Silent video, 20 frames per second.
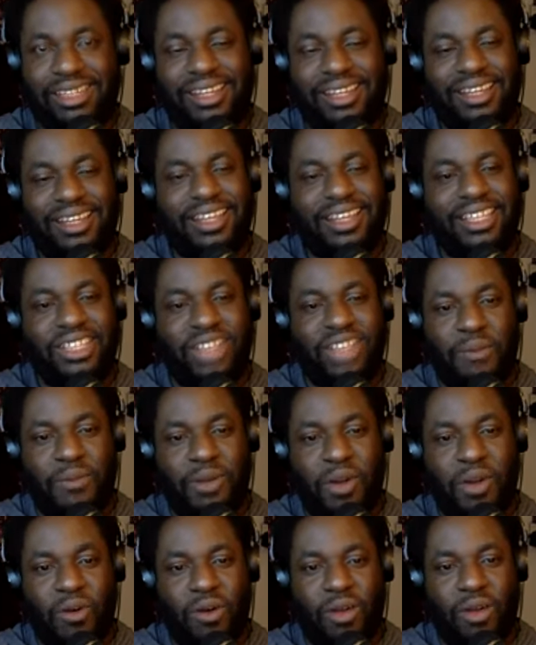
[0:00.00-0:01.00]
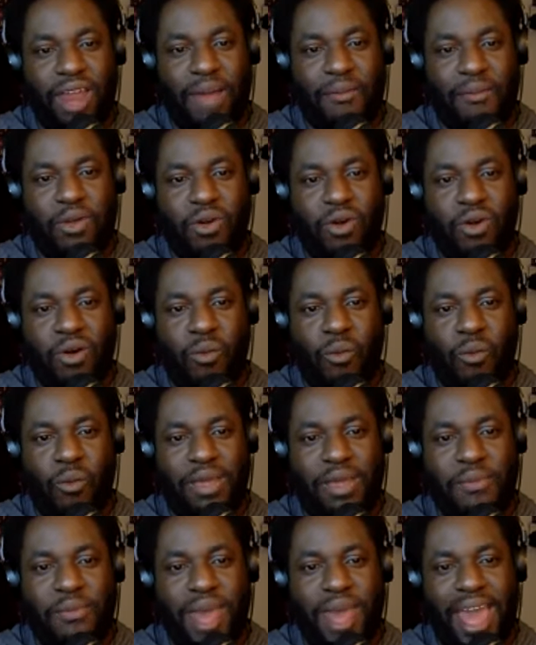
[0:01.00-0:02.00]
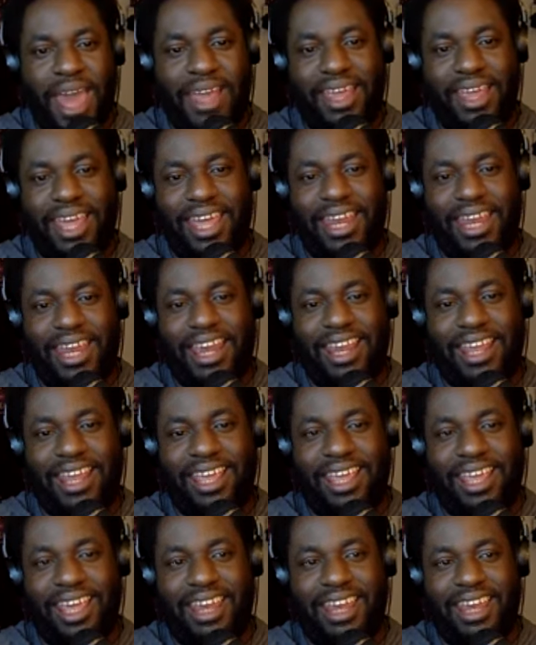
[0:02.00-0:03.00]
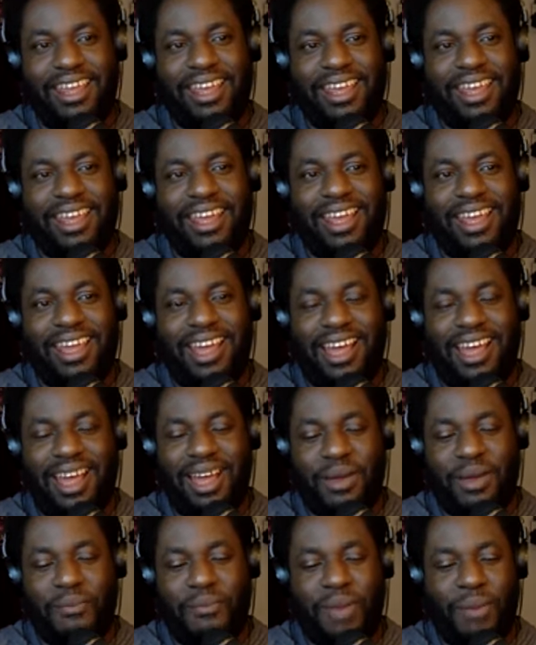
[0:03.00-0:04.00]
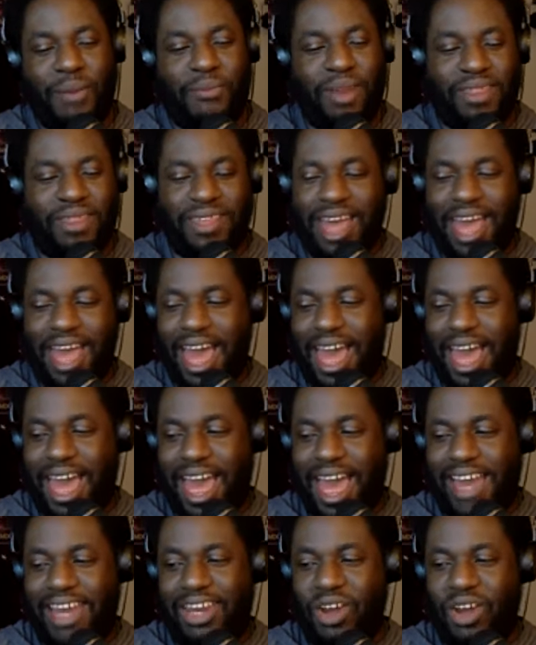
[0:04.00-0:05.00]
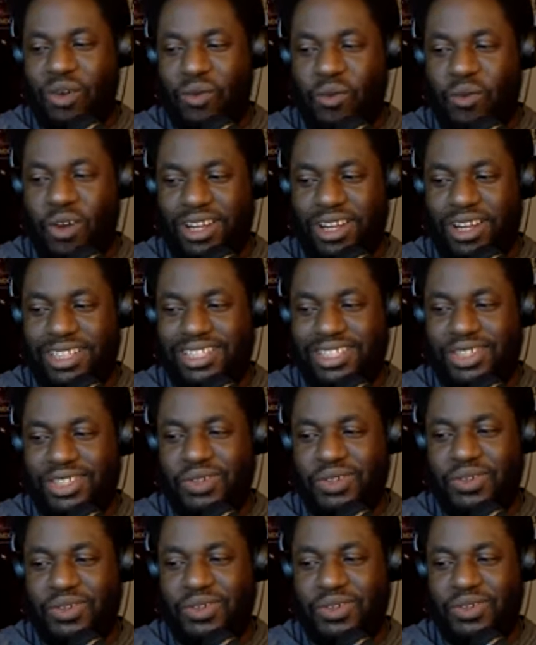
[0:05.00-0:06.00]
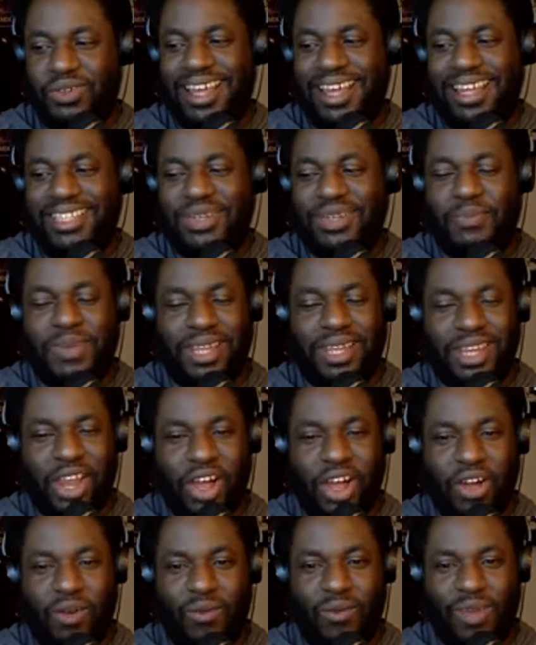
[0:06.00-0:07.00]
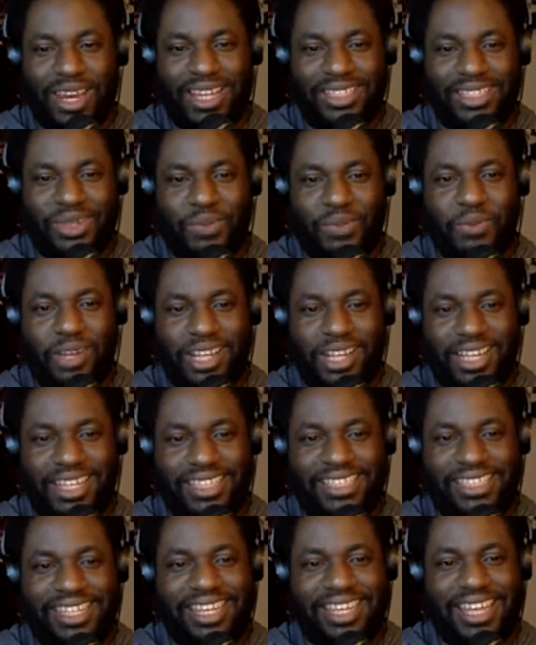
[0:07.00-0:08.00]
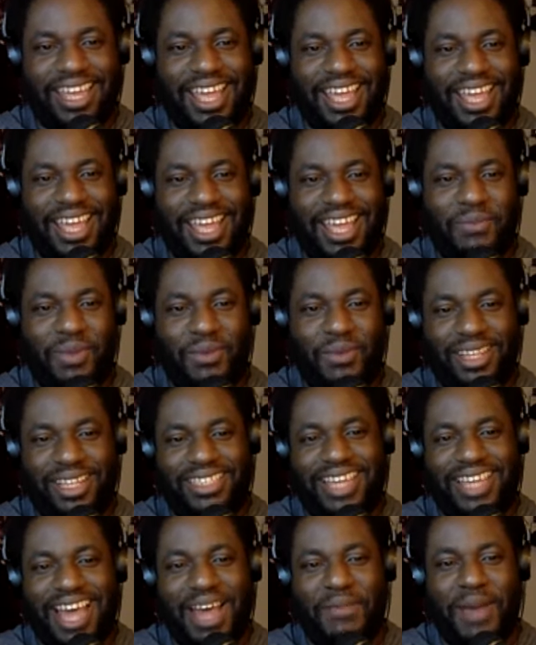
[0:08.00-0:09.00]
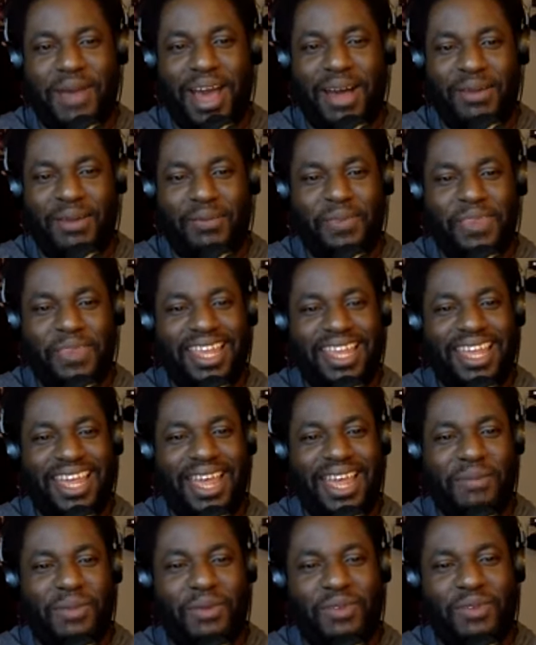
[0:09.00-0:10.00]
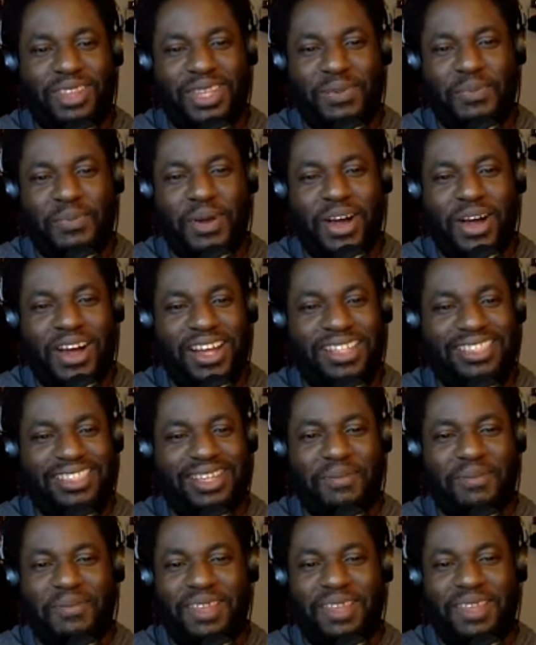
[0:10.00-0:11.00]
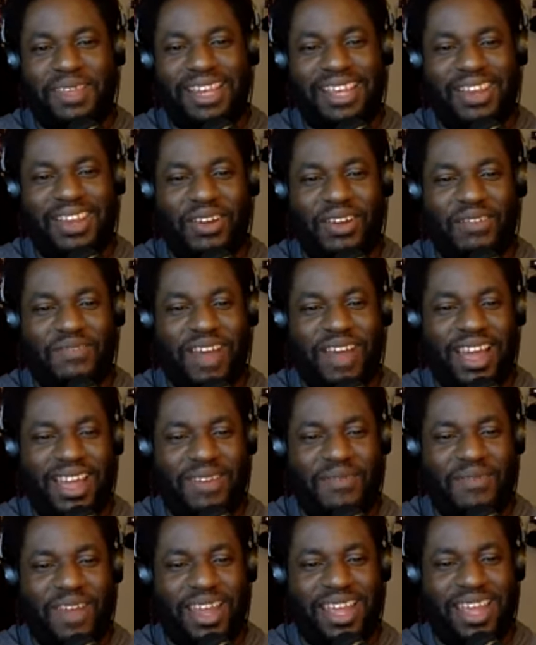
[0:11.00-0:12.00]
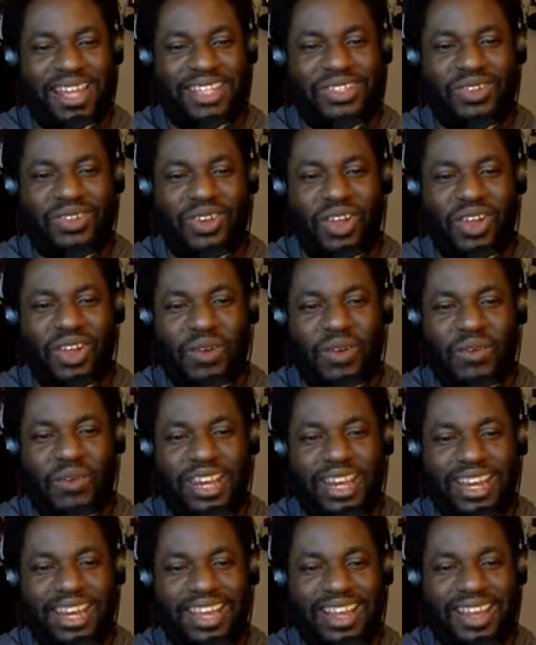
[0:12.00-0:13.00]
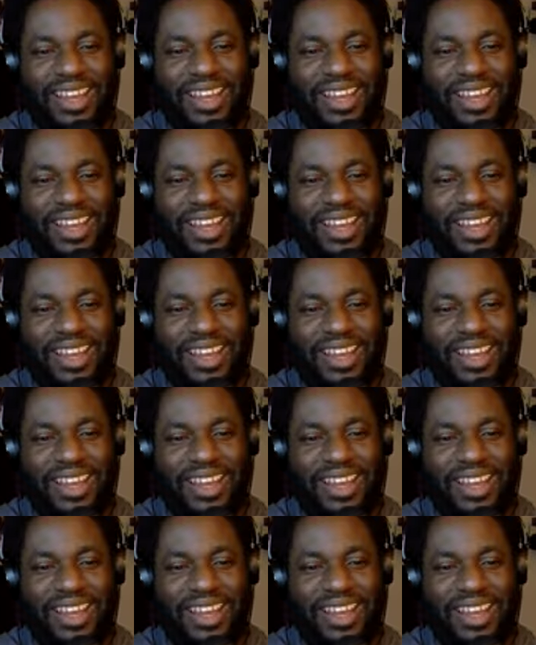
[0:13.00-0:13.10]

So I'm going, I'm going way back. And and again, um, my brother, I I don't want to to be long-winded. So please hit me with the timeout. Hit me with the pause. Something you know, if I if I get too long-winded here.